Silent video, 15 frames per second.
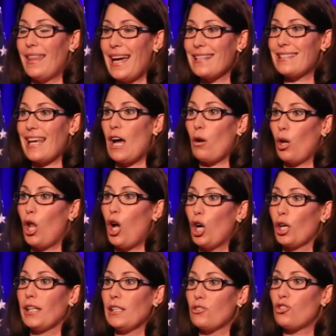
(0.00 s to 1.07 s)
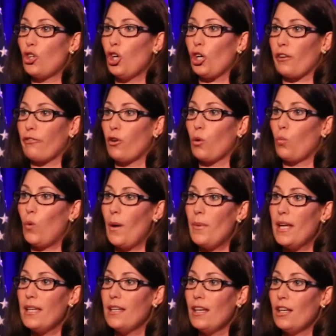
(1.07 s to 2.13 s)
That's how long it took for
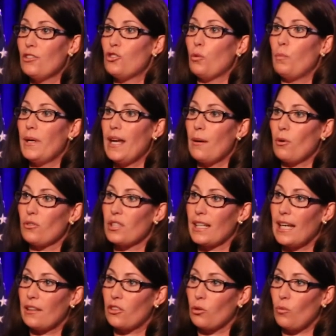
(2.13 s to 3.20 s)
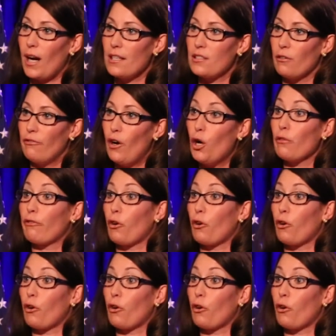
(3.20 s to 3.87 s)
women to be able to get the right to vote,